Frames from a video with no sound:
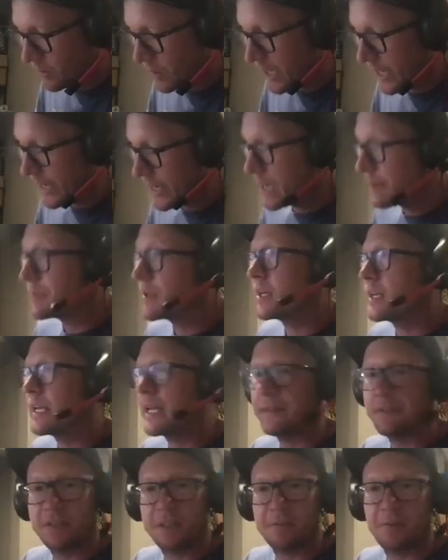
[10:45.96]
I am gonna
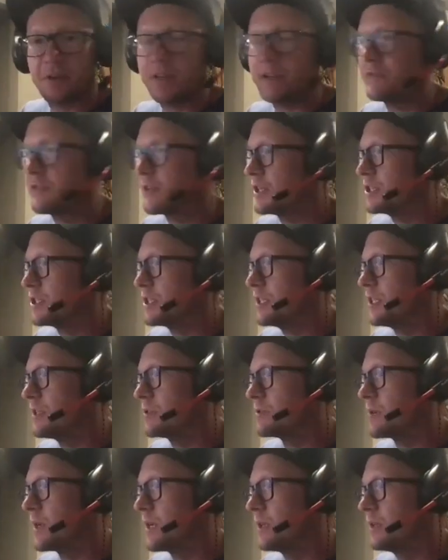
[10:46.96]
get the spring version in
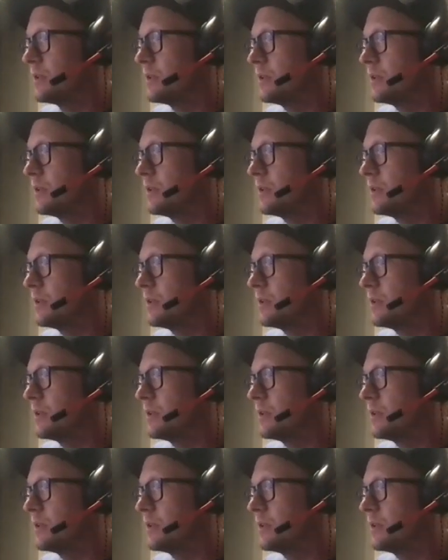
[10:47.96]
as well.